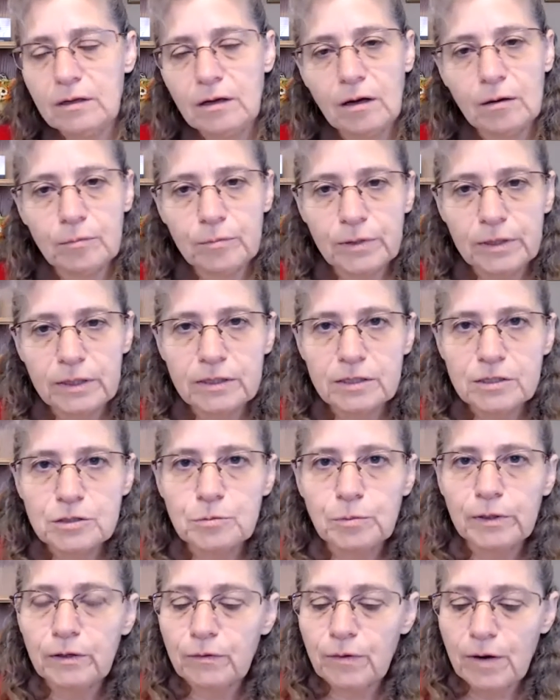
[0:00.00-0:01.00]
company that's
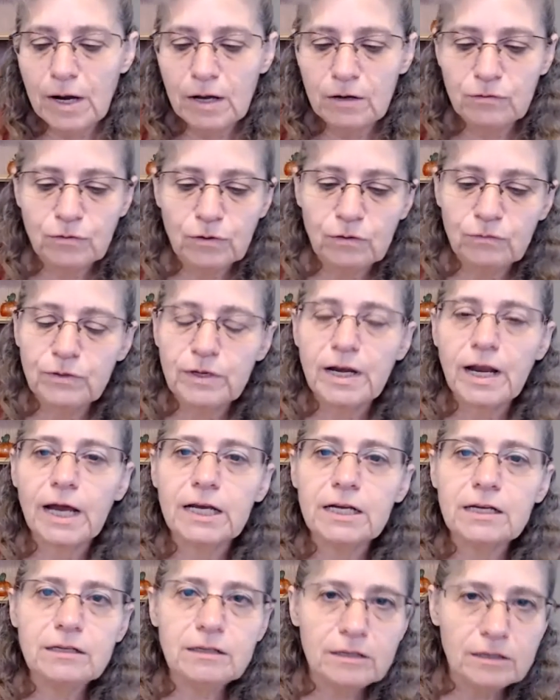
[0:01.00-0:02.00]
been around for over
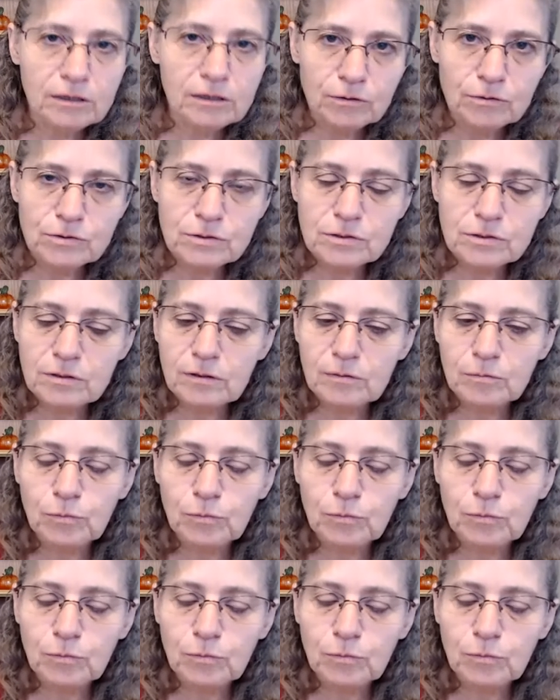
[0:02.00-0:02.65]
90 years,